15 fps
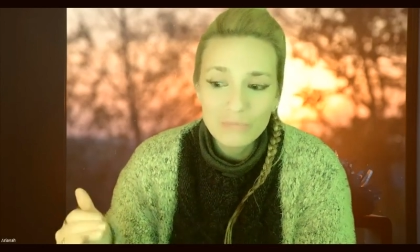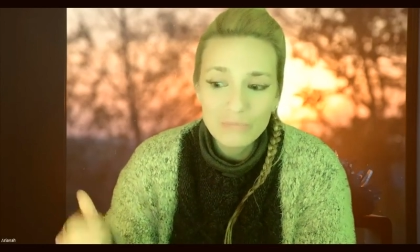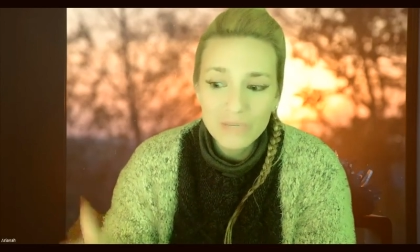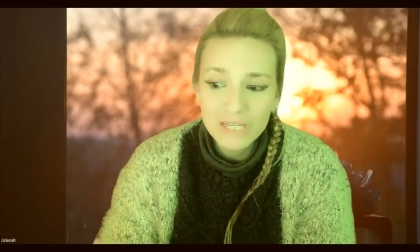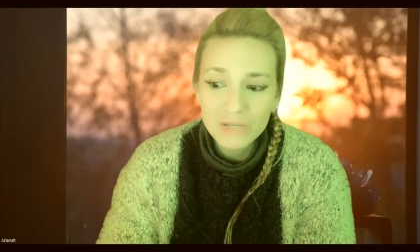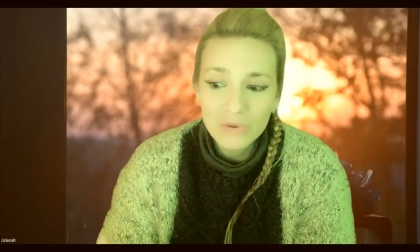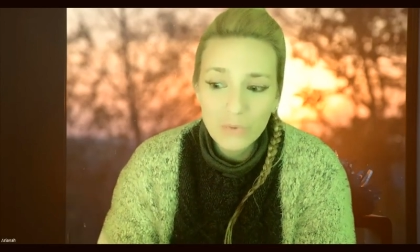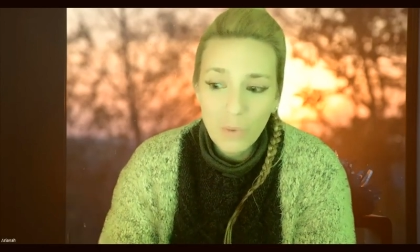
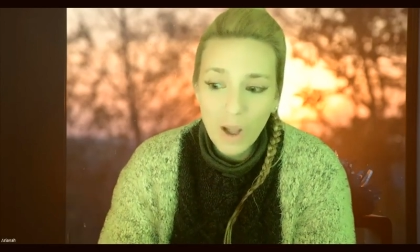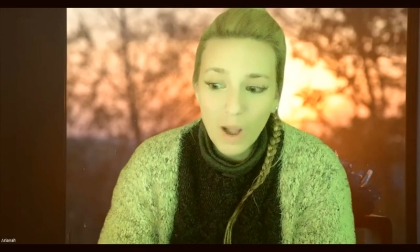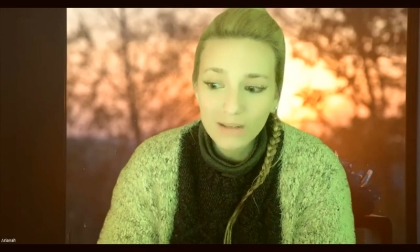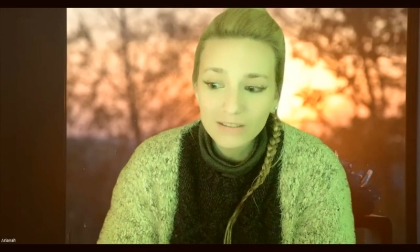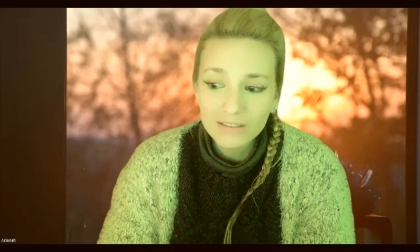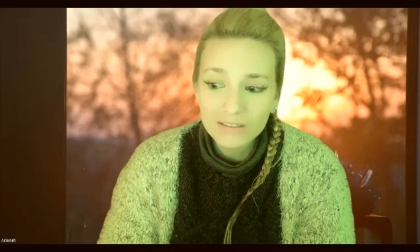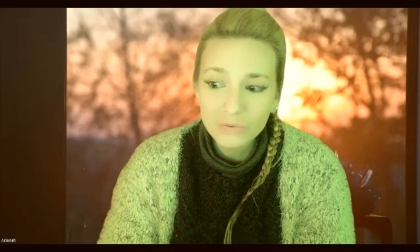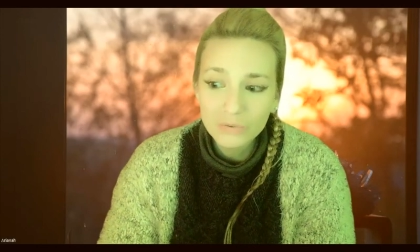be the
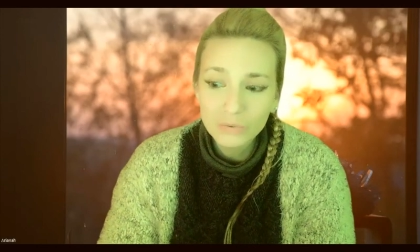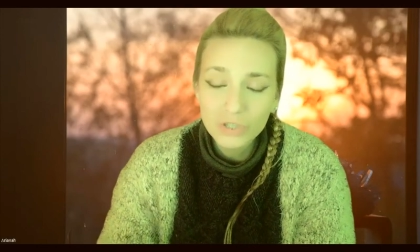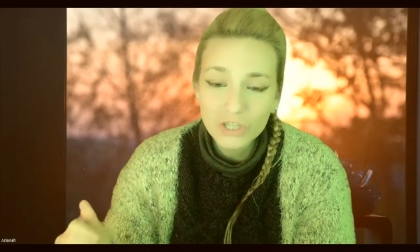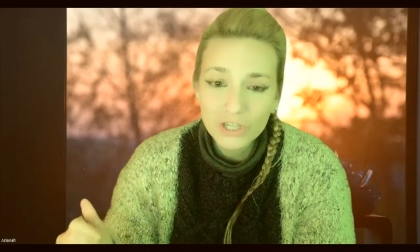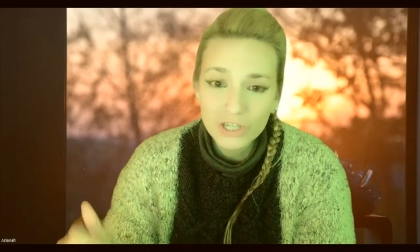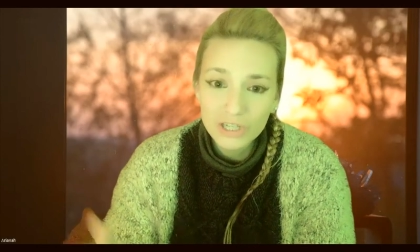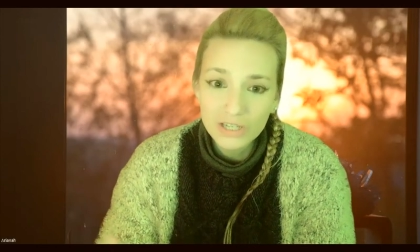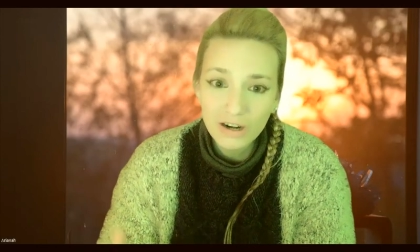ones who
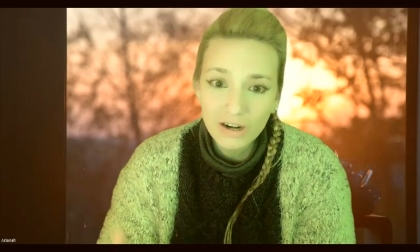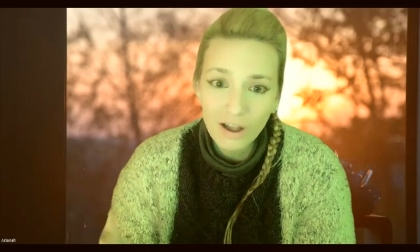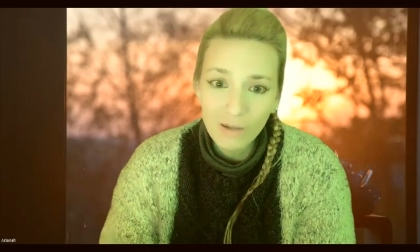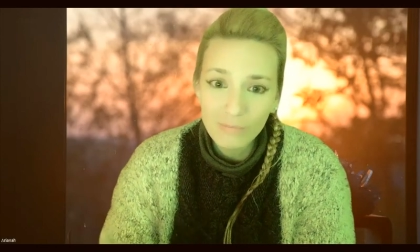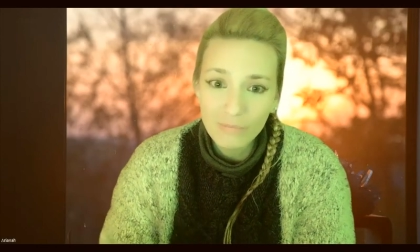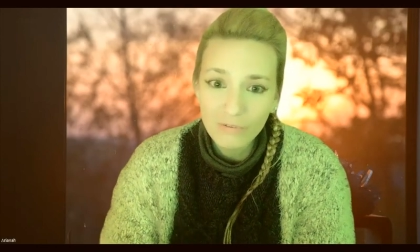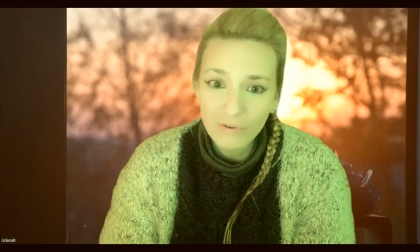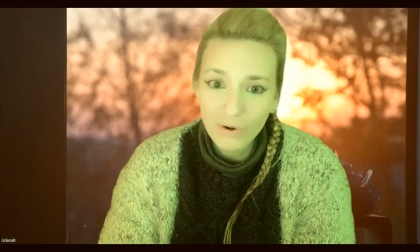cheer
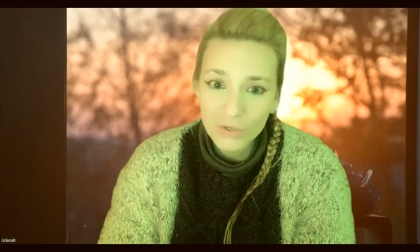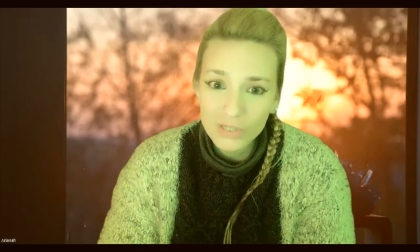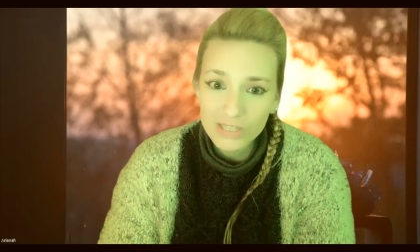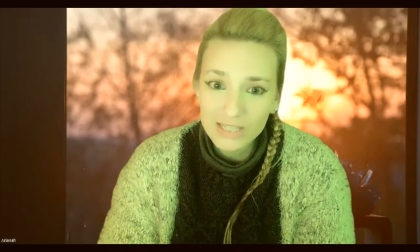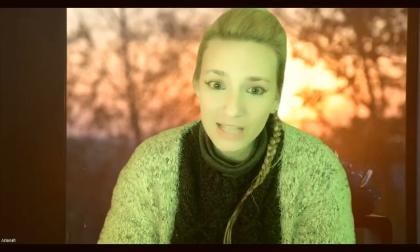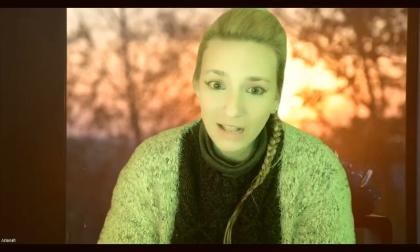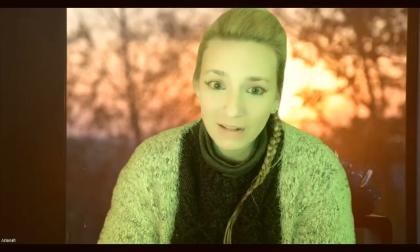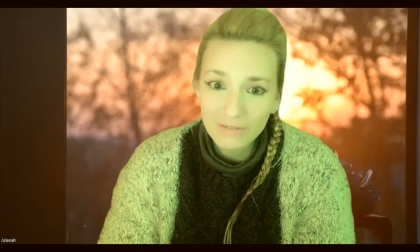up for
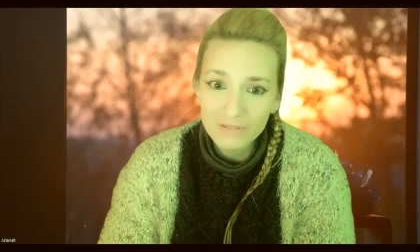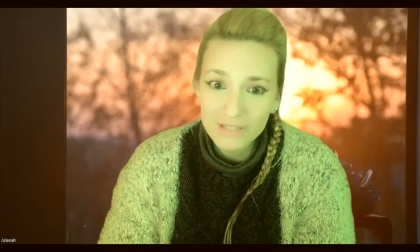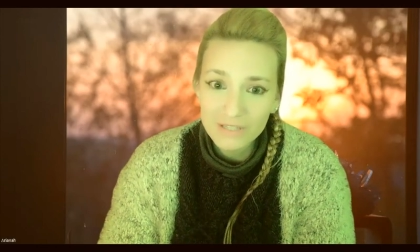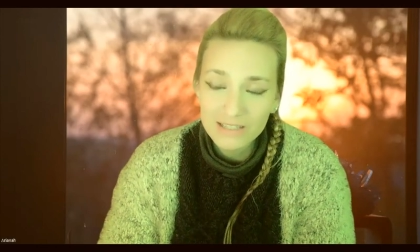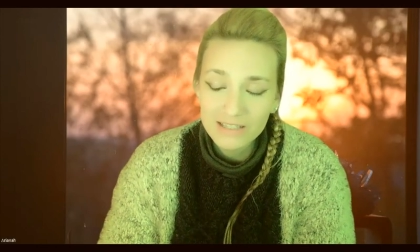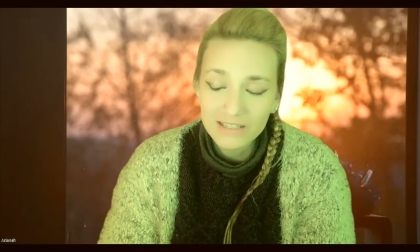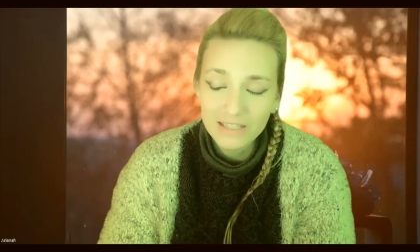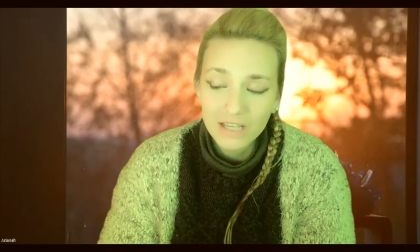
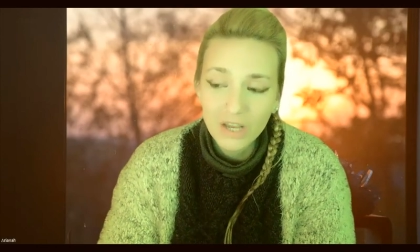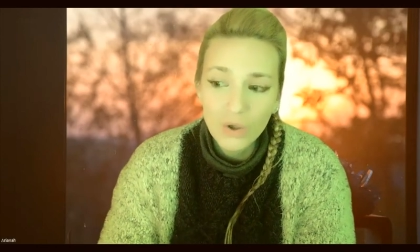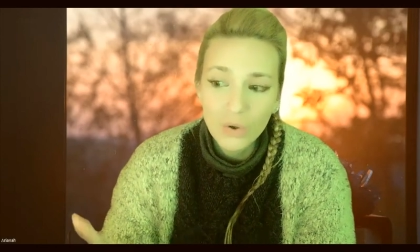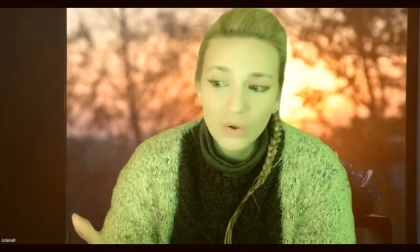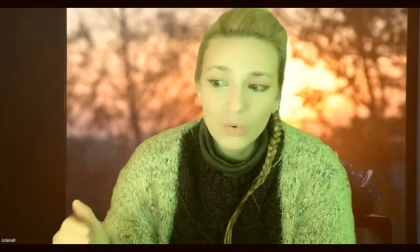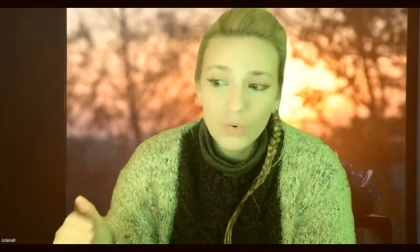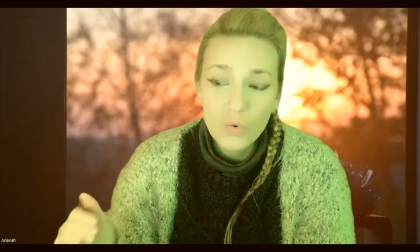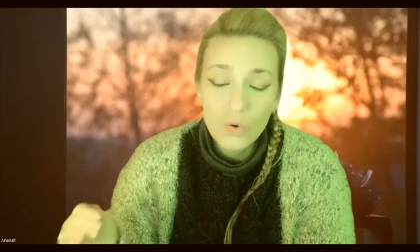ourselves,
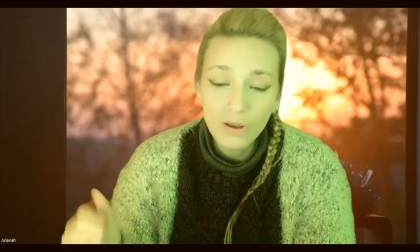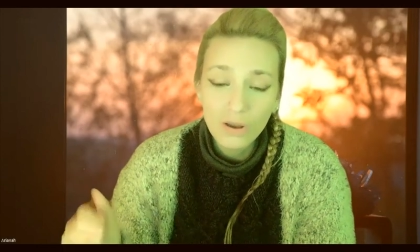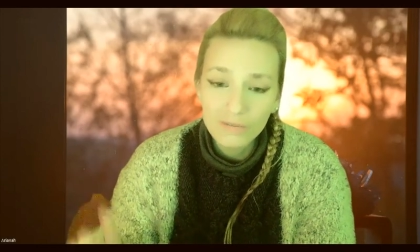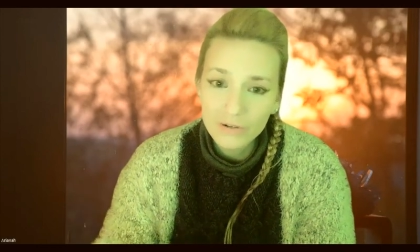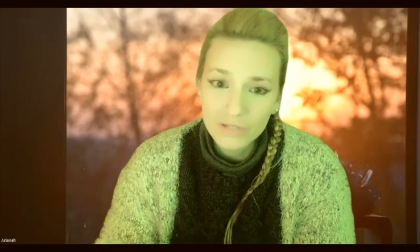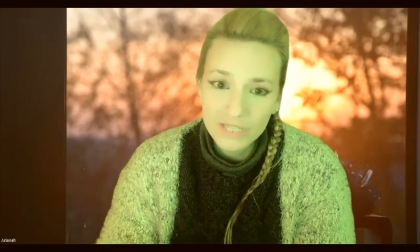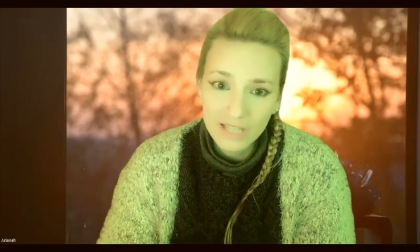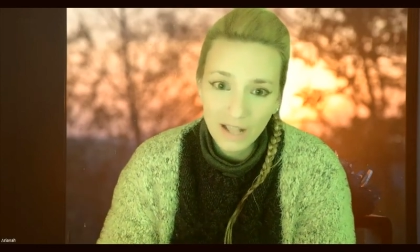who love
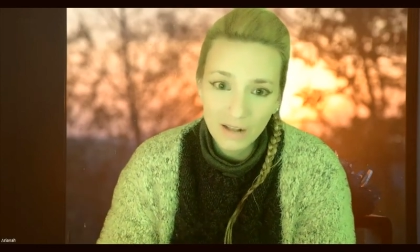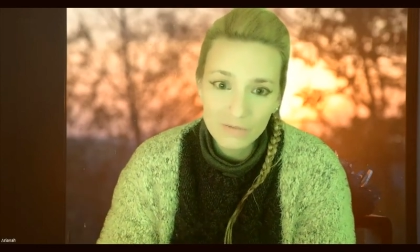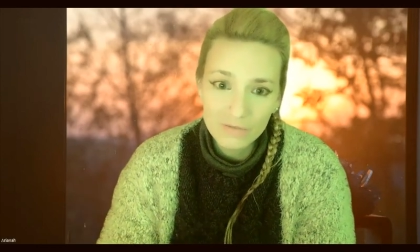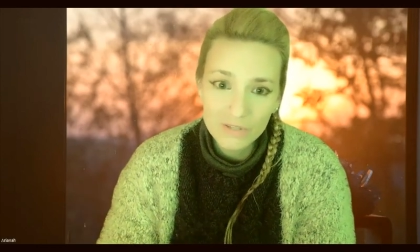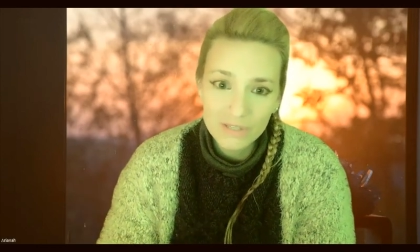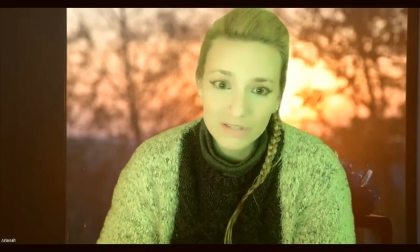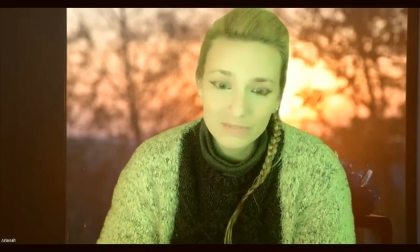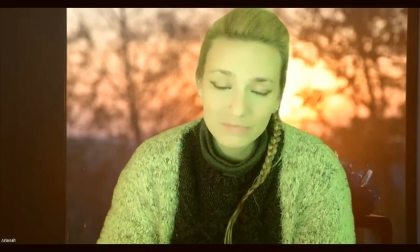
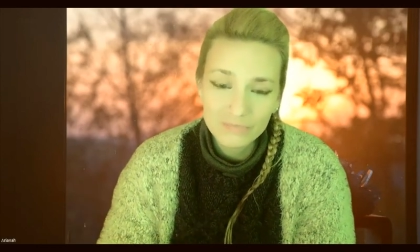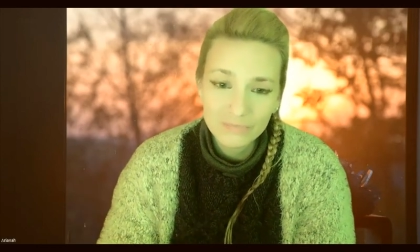ourselves,